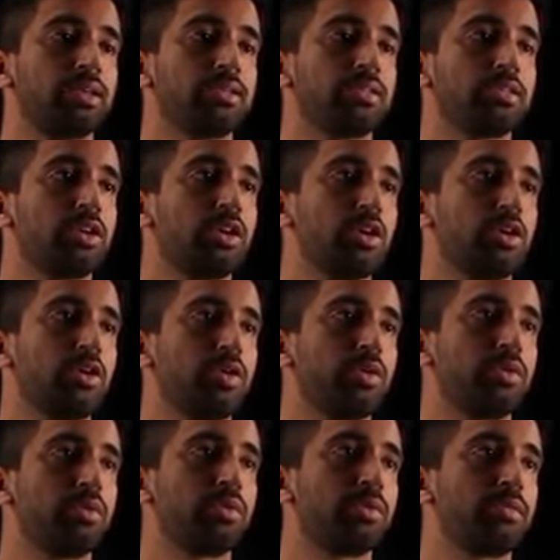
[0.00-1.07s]
So
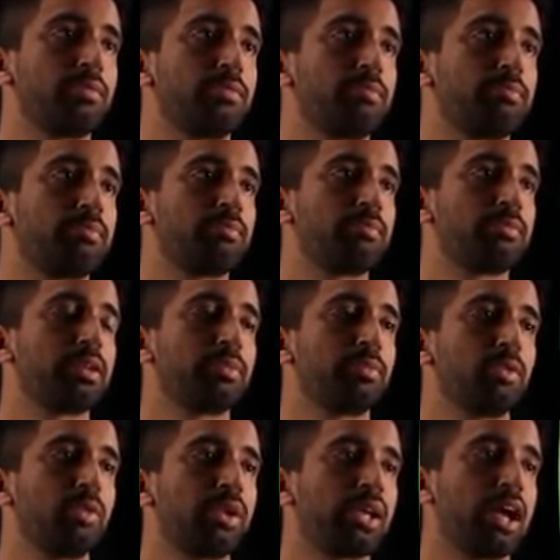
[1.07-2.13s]

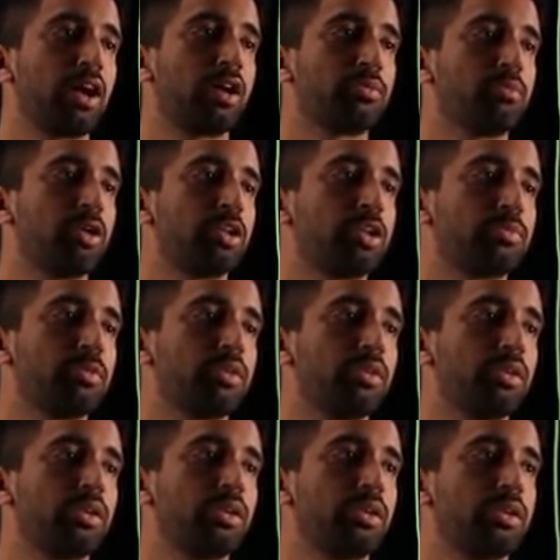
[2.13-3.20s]
deploying out
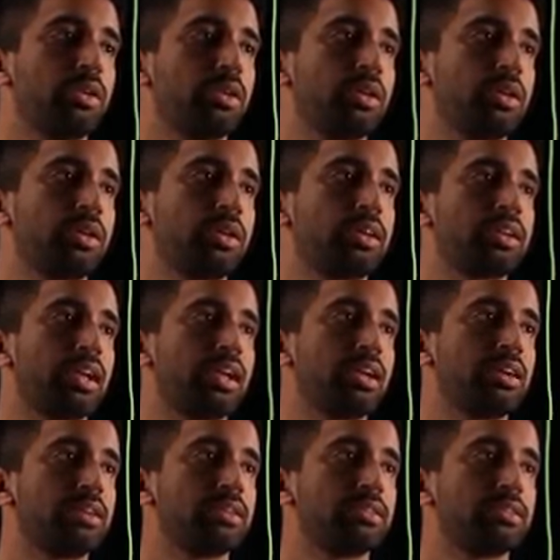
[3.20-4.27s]
multiple
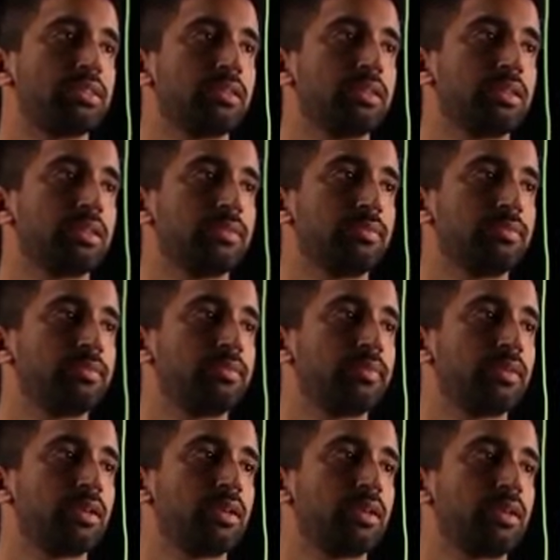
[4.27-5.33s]
containers,
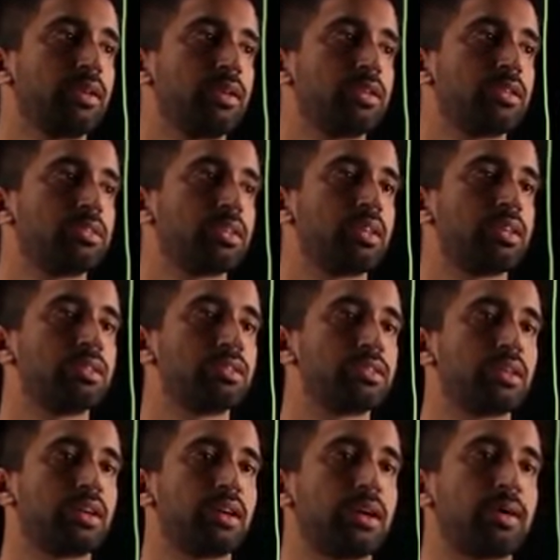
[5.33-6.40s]
since
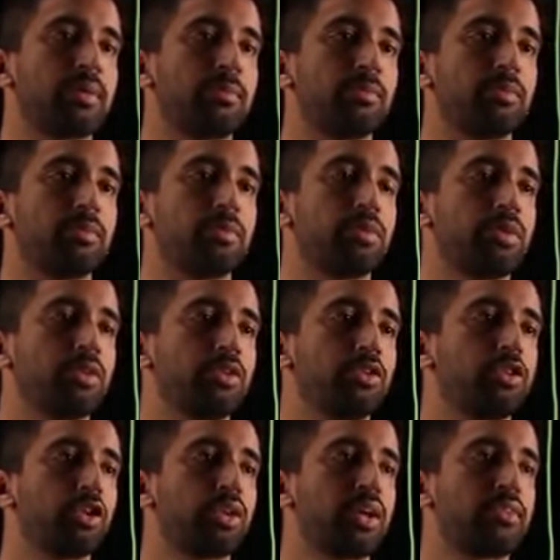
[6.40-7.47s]
you
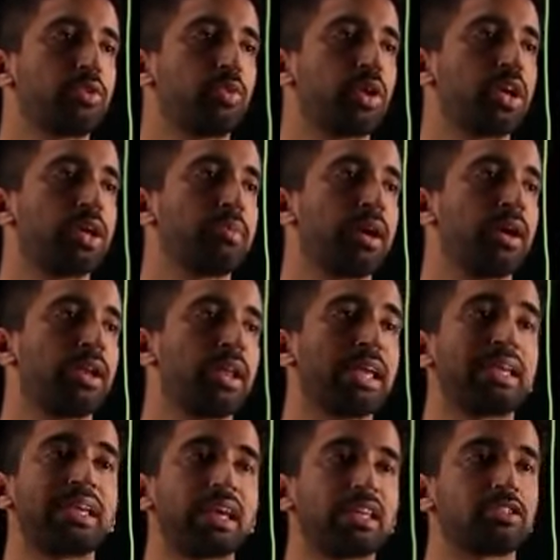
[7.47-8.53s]
don't have to worry about a
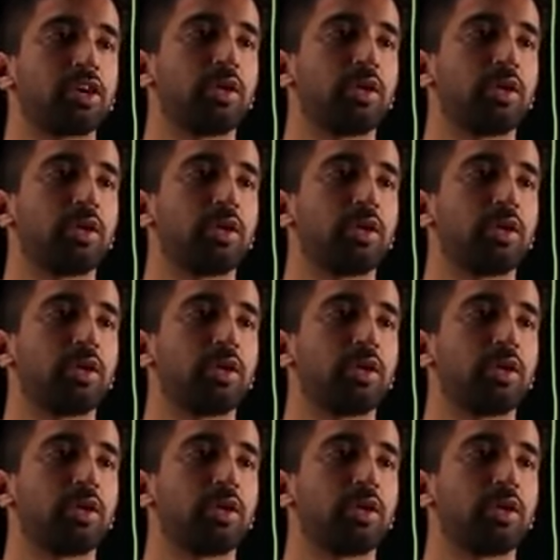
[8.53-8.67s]
guest